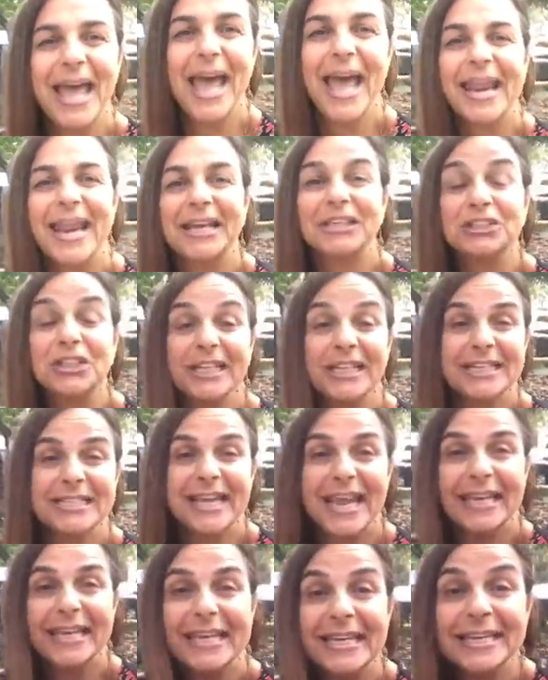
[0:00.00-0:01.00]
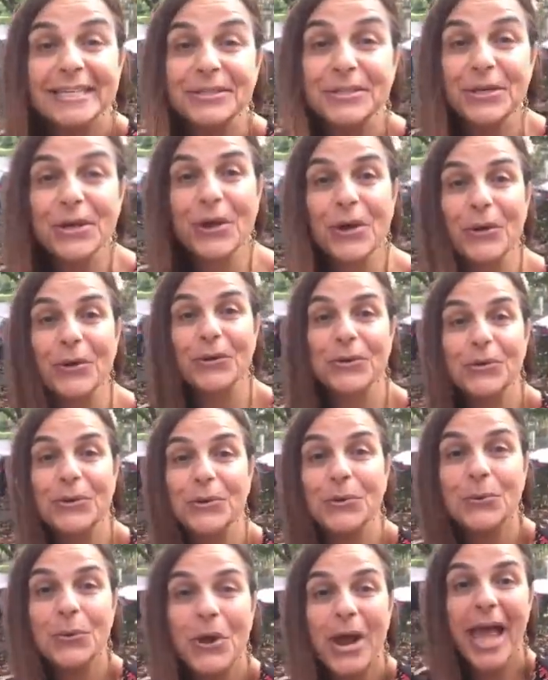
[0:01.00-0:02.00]
And actually 10 years ago
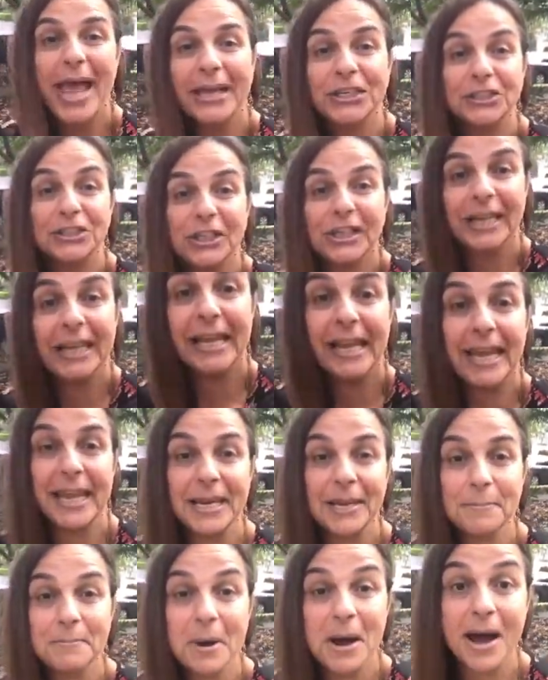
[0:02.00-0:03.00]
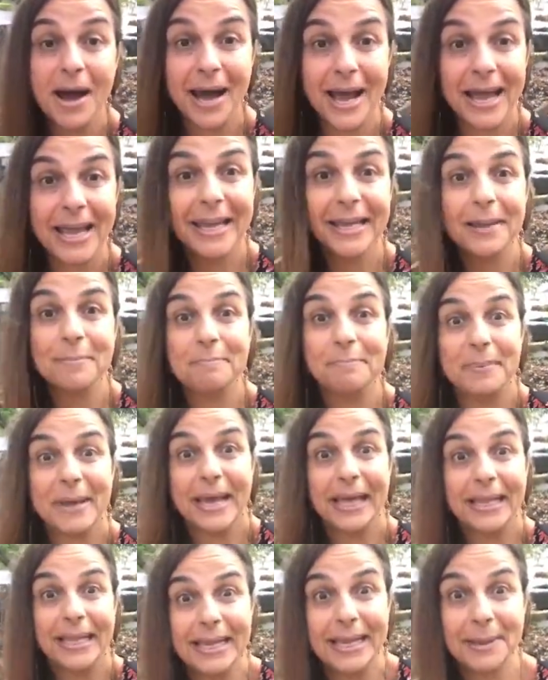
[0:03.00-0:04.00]
you were actually in my
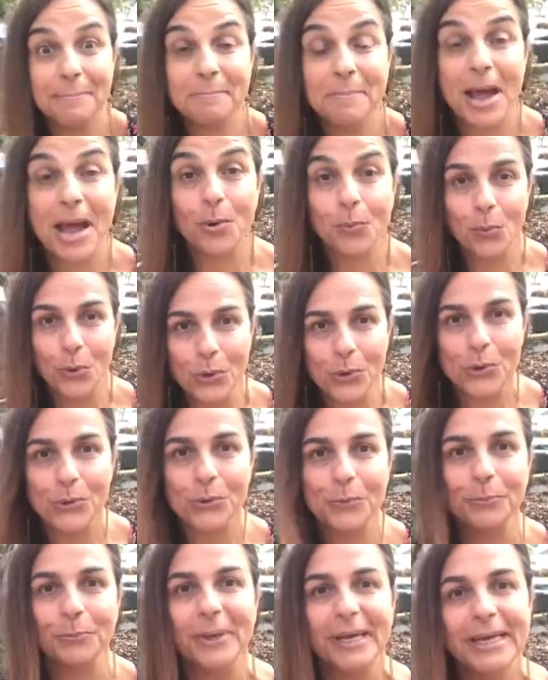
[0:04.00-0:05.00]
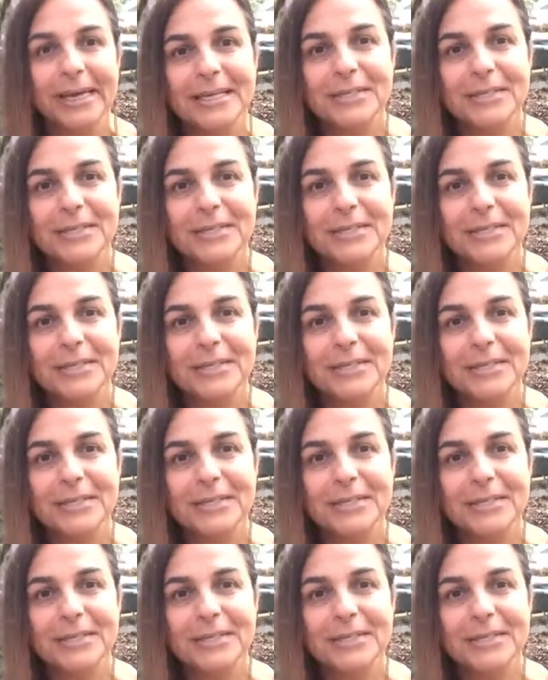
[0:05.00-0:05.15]
belly, in my womb.